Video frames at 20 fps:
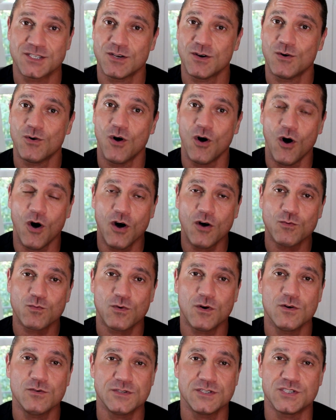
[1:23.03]
So
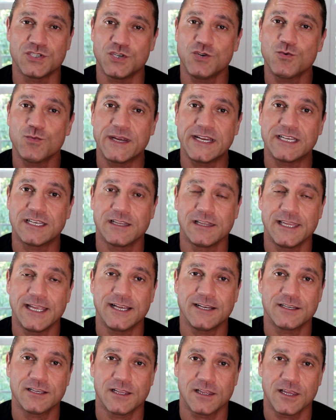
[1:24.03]
all roads do
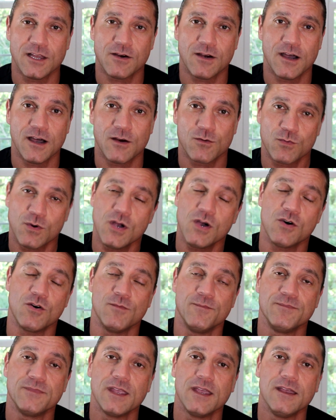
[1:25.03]
lead to
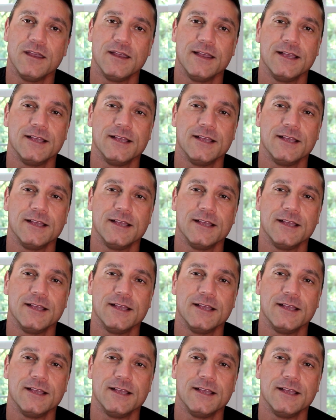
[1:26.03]
Rome.